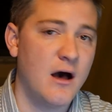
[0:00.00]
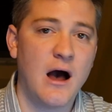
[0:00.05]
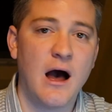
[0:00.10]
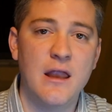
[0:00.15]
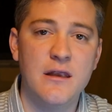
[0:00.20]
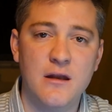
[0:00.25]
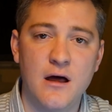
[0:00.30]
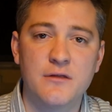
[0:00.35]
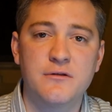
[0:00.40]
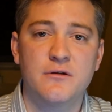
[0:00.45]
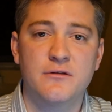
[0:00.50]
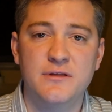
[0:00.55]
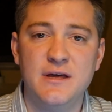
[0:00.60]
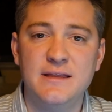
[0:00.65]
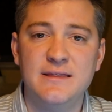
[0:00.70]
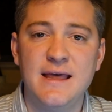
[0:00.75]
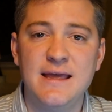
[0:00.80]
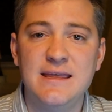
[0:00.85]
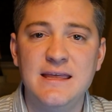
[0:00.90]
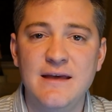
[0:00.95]
Another
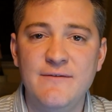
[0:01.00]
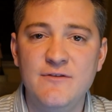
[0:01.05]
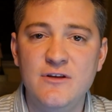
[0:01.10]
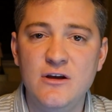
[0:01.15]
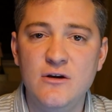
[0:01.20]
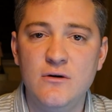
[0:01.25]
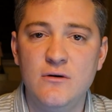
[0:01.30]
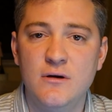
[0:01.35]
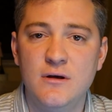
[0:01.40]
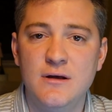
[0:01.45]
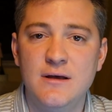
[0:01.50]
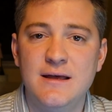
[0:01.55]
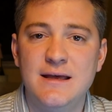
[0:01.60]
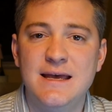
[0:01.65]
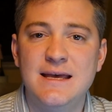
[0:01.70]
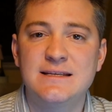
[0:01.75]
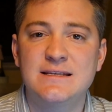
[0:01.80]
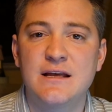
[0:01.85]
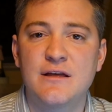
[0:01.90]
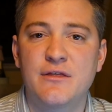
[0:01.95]
thing they give you
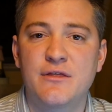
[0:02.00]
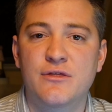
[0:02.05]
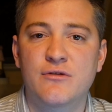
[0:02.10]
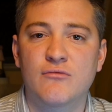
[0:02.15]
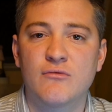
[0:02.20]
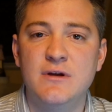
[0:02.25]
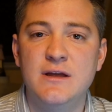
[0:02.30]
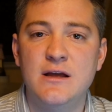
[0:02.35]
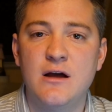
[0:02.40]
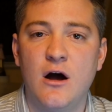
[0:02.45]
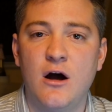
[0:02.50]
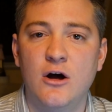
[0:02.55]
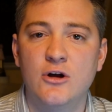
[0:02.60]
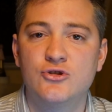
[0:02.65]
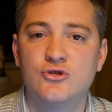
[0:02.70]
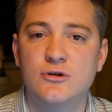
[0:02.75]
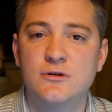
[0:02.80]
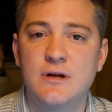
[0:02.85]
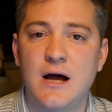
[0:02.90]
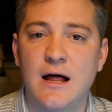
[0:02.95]
is a
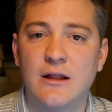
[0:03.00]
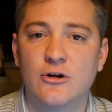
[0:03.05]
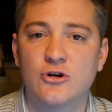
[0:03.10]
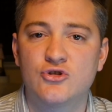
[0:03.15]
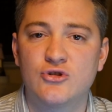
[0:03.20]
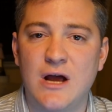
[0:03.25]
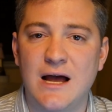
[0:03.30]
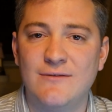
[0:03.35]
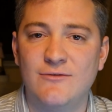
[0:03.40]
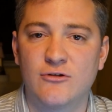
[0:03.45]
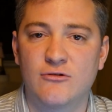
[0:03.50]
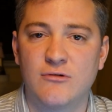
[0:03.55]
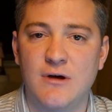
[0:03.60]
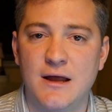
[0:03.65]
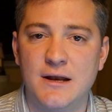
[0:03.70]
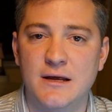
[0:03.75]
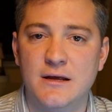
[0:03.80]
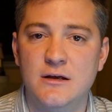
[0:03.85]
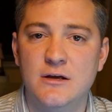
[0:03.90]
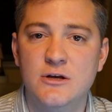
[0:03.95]
$300 travel
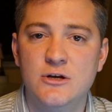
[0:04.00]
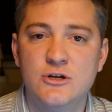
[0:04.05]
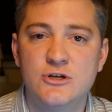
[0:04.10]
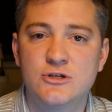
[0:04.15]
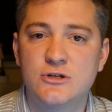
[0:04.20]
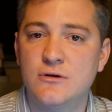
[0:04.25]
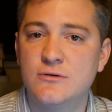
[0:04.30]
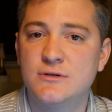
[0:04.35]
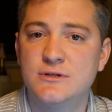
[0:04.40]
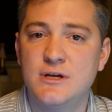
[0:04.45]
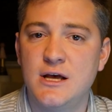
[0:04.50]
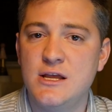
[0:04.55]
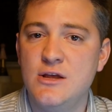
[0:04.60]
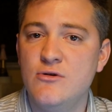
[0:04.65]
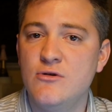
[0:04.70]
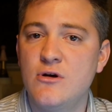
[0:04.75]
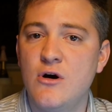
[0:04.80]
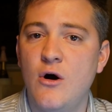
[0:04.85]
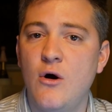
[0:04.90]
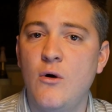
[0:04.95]
credit. So say
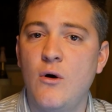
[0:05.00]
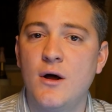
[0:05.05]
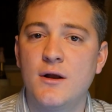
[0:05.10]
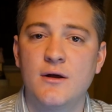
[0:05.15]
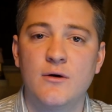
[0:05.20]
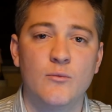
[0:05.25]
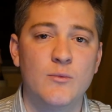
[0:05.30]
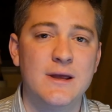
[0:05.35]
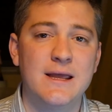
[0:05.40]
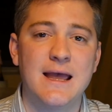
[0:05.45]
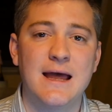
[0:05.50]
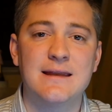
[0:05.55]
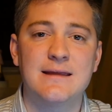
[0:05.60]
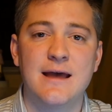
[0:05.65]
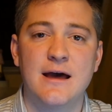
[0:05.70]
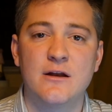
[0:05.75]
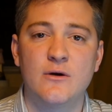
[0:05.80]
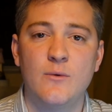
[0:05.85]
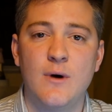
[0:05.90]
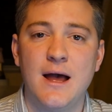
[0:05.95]
you go on a weekend
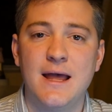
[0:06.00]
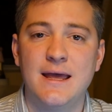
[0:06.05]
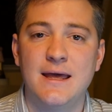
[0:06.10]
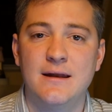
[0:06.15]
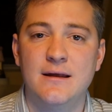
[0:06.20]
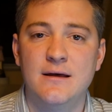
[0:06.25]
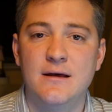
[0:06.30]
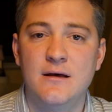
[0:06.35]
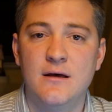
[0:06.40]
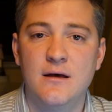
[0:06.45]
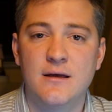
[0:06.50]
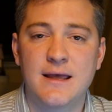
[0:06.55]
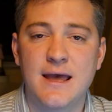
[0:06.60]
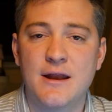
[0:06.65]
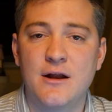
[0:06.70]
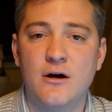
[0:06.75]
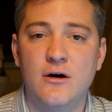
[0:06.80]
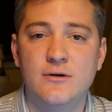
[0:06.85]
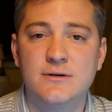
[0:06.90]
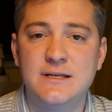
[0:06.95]
getaway and
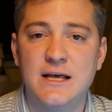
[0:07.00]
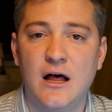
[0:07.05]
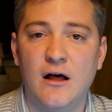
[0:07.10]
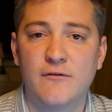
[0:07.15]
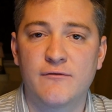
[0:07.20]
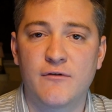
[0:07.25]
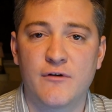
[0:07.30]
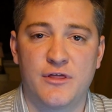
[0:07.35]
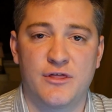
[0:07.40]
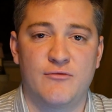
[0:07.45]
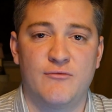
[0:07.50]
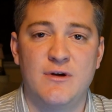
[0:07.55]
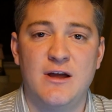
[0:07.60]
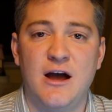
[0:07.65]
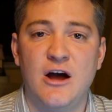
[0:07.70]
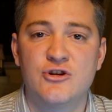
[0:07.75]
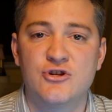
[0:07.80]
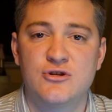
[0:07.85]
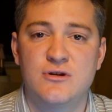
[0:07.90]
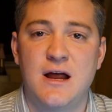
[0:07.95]
get a hotel for
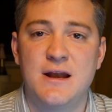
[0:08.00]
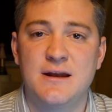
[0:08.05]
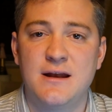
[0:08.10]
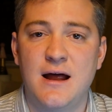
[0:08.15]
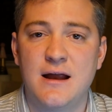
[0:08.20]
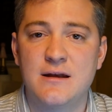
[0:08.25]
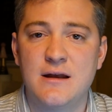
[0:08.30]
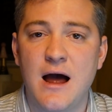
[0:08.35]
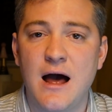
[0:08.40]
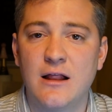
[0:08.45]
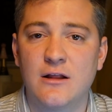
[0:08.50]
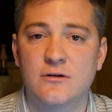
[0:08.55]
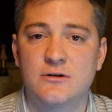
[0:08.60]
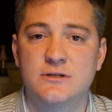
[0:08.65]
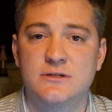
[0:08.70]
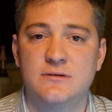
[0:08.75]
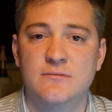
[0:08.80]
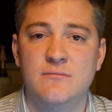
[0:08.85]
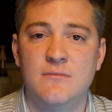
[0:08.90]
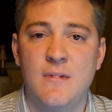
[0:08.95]

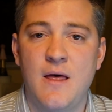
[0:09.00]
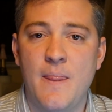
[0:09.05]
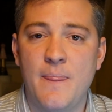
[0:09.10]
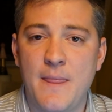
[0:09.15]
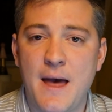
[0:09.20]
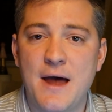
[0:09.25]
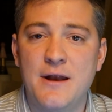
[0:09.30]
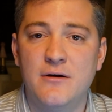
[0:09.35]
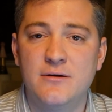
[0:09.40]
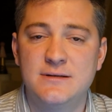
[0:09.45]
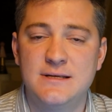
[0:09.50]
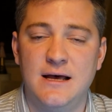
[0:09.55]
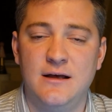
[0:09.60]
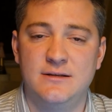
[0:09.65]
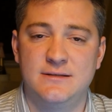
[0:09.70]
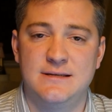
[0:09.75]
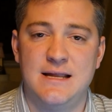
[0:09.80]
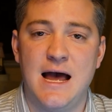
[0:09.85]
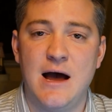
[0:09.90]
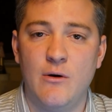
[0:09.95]
$399. That
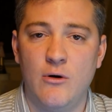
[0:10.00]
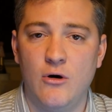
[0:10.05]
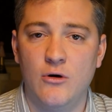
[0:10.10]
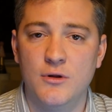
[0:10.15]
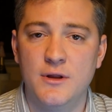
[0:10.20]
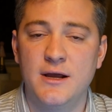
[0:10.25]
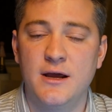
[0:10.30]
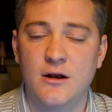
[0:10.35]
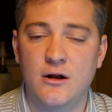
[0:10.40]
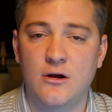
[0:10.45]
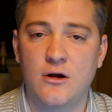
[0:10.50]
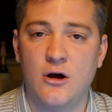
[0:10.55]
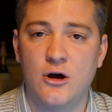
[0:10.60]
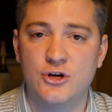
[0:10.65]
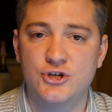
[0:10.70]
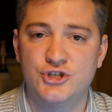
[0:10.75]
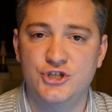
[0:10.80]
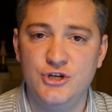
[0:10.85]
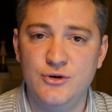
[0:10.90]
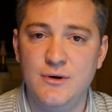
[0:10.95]
hotel's now only going to
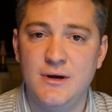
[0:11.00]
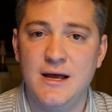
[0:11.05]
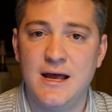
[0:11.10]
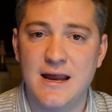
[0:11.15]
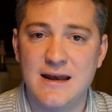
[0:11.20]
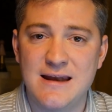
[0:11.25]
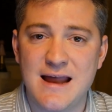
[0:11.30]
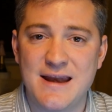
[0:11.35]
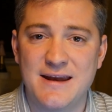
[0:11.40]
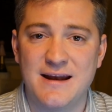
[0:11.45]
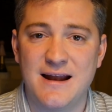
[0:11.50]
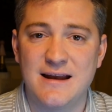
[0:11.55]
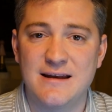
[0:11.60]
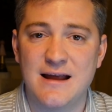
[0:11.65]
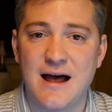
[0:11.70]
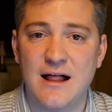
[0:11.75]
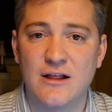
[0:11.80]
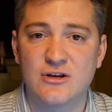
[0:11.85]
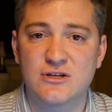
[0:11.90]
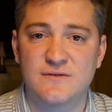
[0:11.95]
cost you
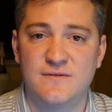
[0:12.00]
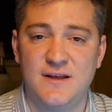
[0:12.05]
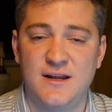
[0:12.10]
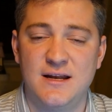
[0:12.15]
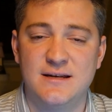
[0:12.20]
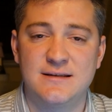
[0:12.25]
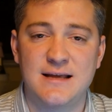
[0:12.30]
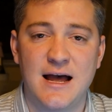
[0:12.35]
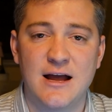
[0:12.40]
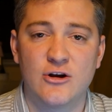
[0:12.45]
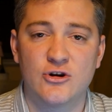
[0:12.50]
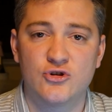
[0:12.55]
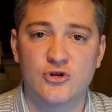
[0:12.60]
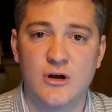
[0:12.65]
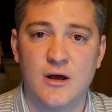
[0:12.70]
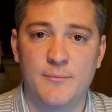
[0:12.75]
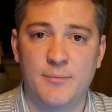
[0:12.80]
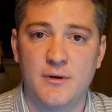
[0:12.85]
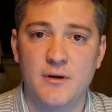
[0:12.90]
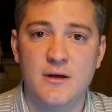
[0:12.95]
$99 for that entire
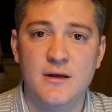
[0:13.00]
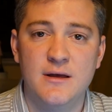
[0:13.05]
trip.